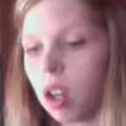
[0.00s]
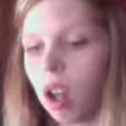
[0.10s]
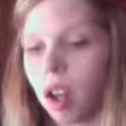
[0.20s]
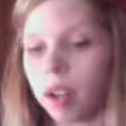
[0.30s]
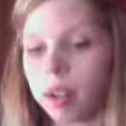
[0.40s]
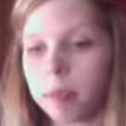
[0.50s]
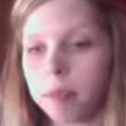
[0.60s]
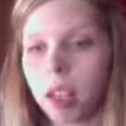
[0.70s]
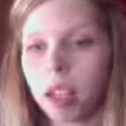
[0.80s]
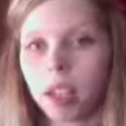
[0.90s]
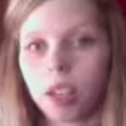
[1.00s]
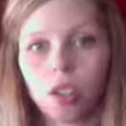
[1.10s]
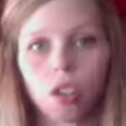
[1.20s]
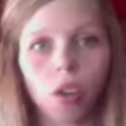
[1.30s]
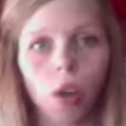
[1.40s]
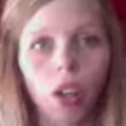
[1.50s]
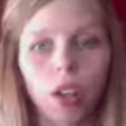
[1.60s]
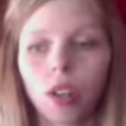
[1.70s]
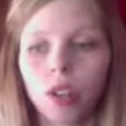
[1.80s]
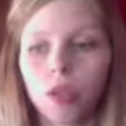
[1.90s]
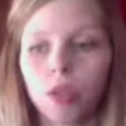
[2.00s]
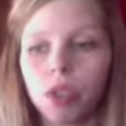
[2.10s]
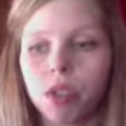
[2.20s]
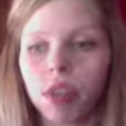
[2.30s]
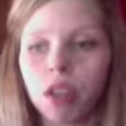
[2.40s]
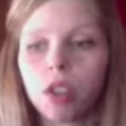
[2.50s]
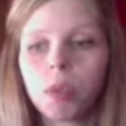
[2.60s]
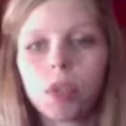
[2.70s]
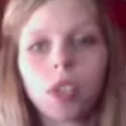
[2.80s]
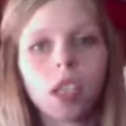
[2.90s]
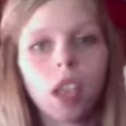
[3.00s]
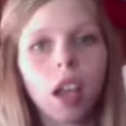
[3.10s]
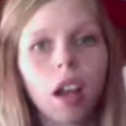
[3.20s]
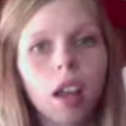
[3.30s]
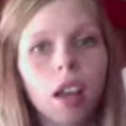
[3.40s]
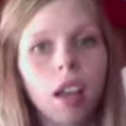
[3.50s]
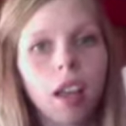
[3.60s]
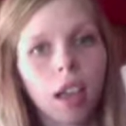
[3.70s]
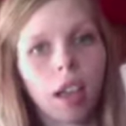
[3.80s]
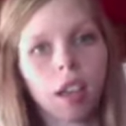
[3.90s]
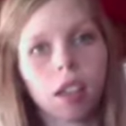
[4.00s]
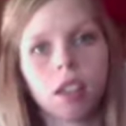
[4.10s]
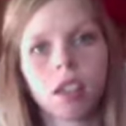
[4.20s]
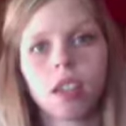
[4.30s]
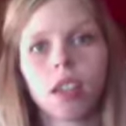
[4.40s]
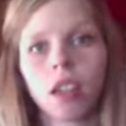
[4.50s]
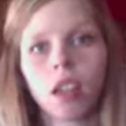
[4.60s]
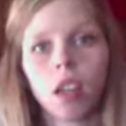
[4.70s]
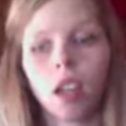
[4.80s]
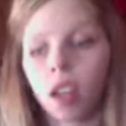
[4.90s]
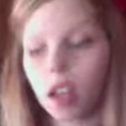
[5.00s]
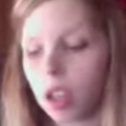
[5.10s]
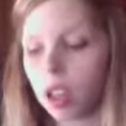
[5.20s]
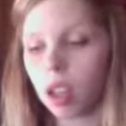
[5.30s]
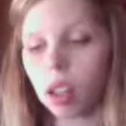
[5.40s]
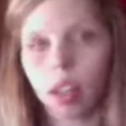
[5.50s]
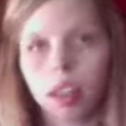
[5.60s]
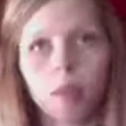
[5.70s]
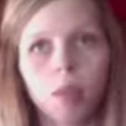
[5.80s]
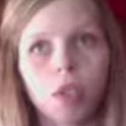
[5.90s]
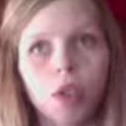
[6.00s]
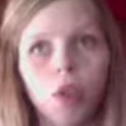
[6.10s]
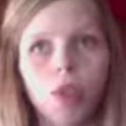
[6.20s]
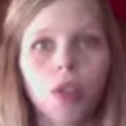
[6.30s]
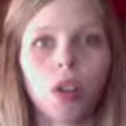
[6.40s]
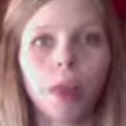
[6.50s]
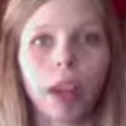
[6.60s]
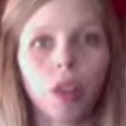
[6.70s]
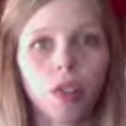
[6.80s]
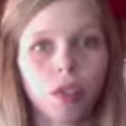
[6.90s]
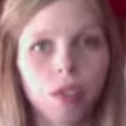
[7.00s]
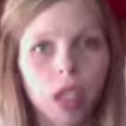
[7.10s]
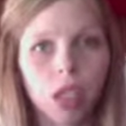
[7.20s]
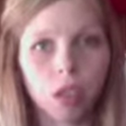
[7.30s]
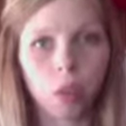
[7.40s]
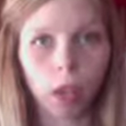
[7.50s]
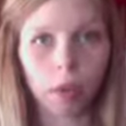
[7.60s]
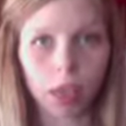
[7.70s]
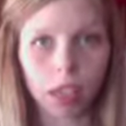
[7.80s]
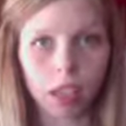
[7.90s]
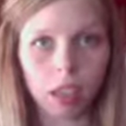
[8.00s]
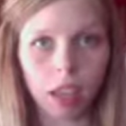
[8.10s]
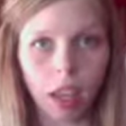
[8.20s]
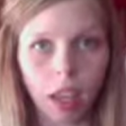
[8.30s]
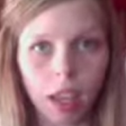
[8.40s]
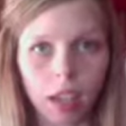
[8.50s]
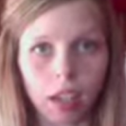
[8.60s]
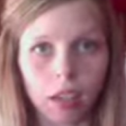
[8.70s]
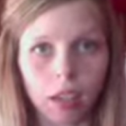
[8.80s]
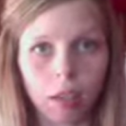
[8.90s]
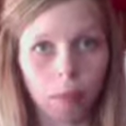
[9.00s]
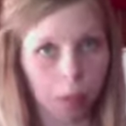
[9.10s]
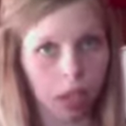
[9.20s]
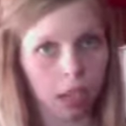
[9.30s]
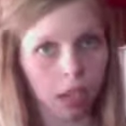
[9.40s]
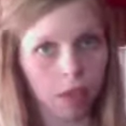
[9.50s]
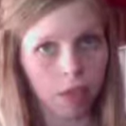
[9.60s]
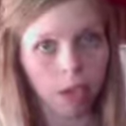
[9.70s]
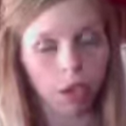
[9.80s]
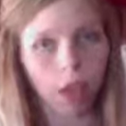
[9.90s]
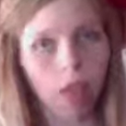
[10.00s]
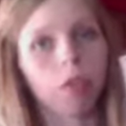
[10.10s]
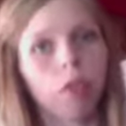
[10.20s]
And then just throw all your fruits and vegetables in there and let them soak for about 15 to 20 minutes, and by the end of it you'll have